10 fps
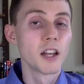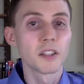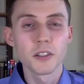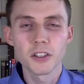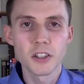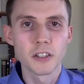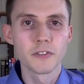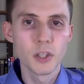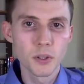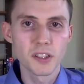So those are just a
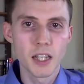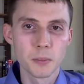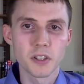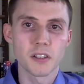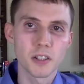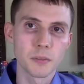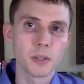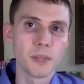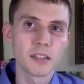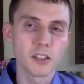few examples of some of
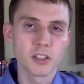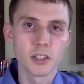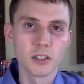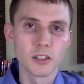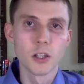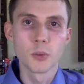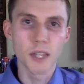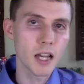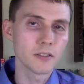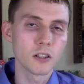the amazing shows
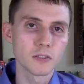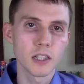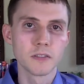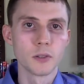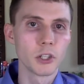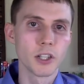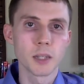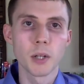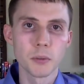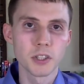we have already for you
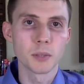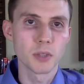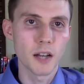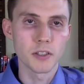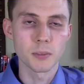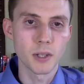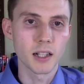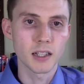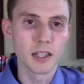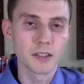at Publishing Profits
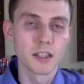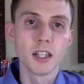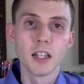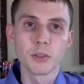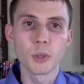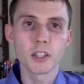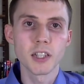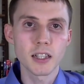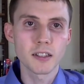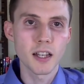Podcast. If you want to
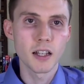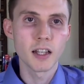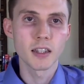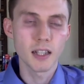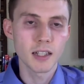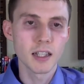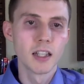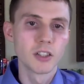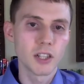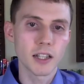check us out online,
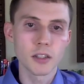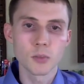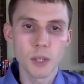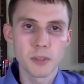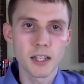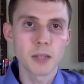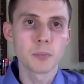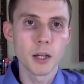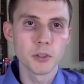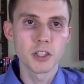check out the
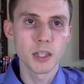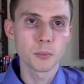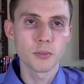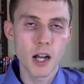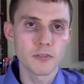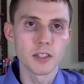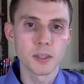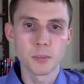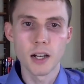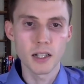website,
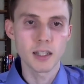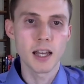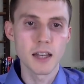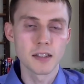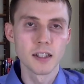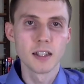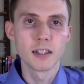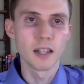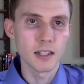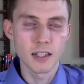
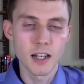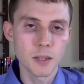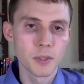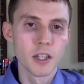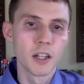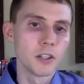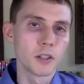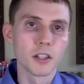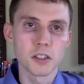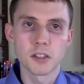publishingprofitspodcast.com. You
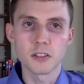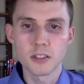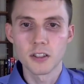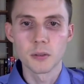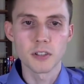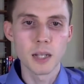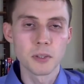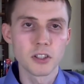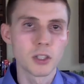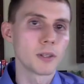can also subscribe
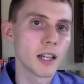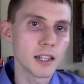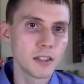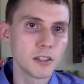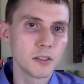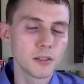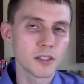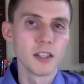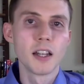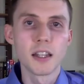to the show on
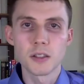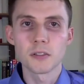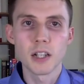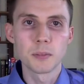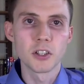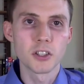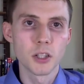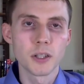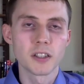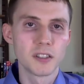iTunes and subscribe to the
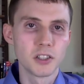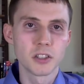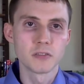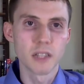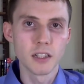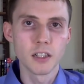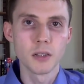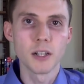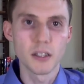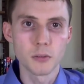show on Stitcher
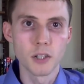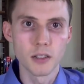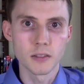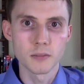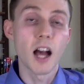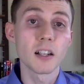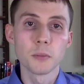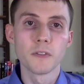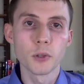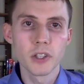Radio as well. All right,
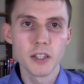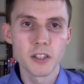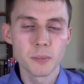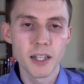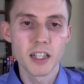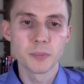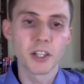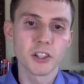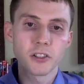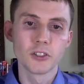before we leave this page,
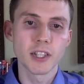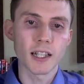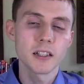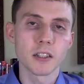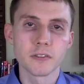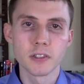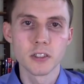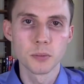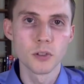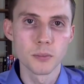make sure you check out the free
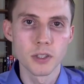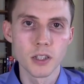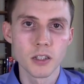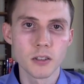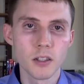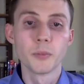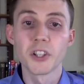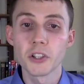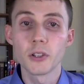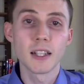report below.
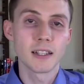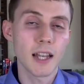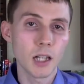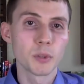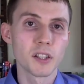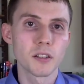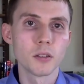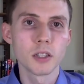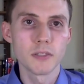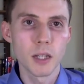Make sure you get it now because it's
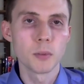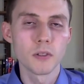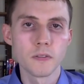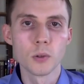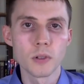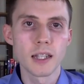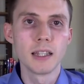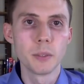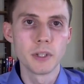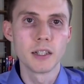only available for a
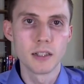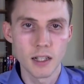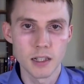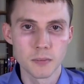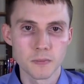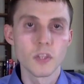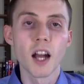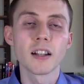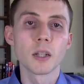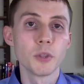limited time.
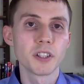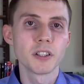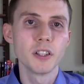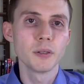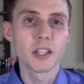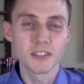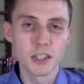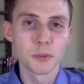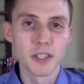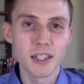All right, I'm wishing you an
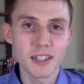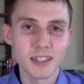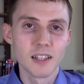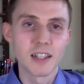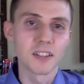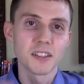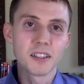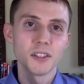incredible day, and I'll see